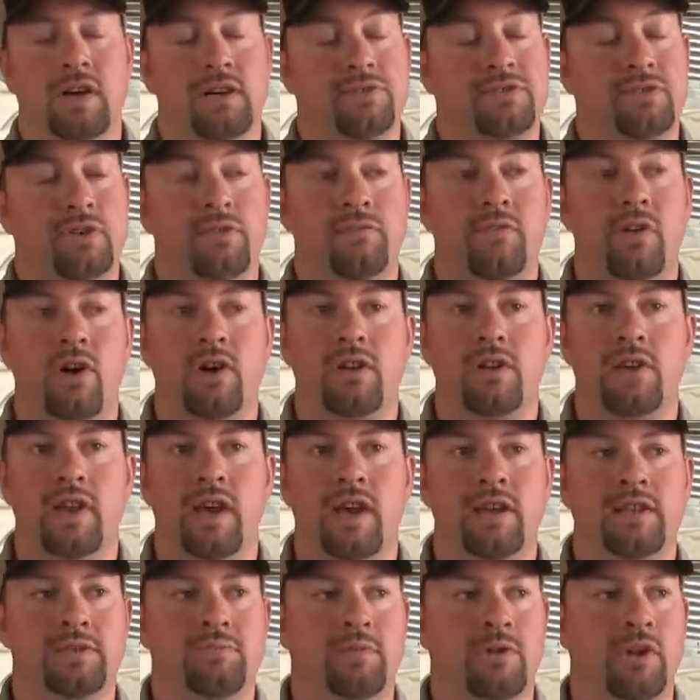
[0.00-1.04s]
So far
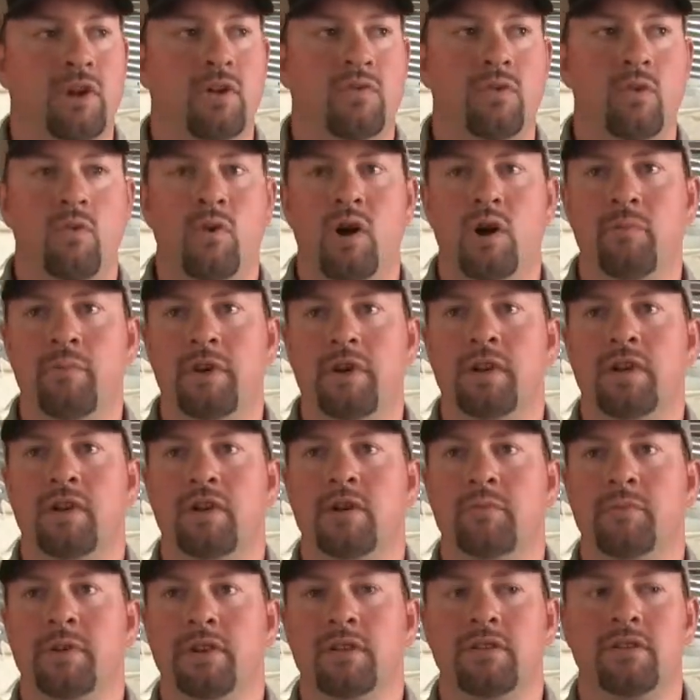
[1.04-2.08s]
today, it's been overwhelming.
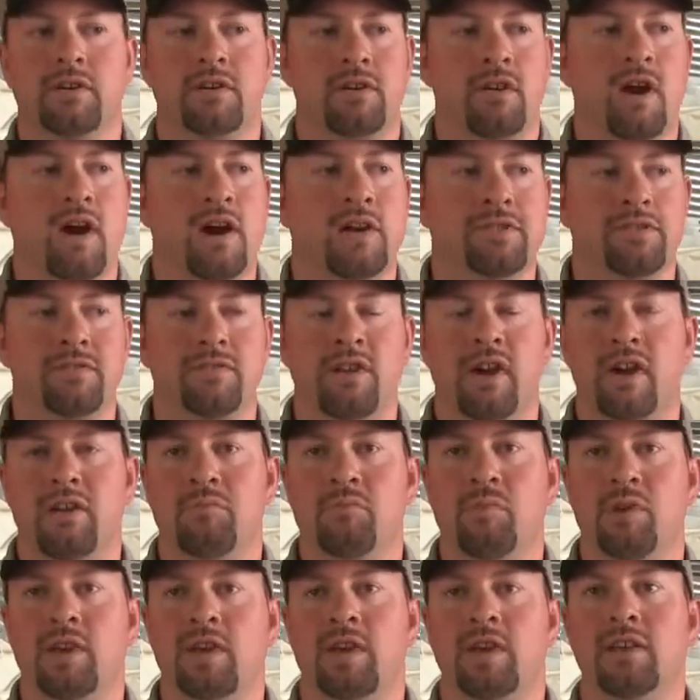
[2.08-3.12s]
I mean, the crowds have
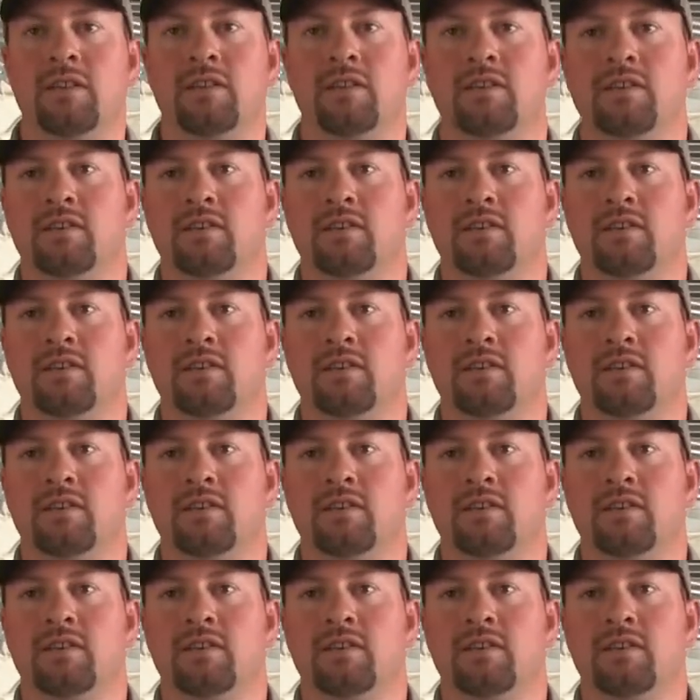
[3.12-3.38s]
gotten big.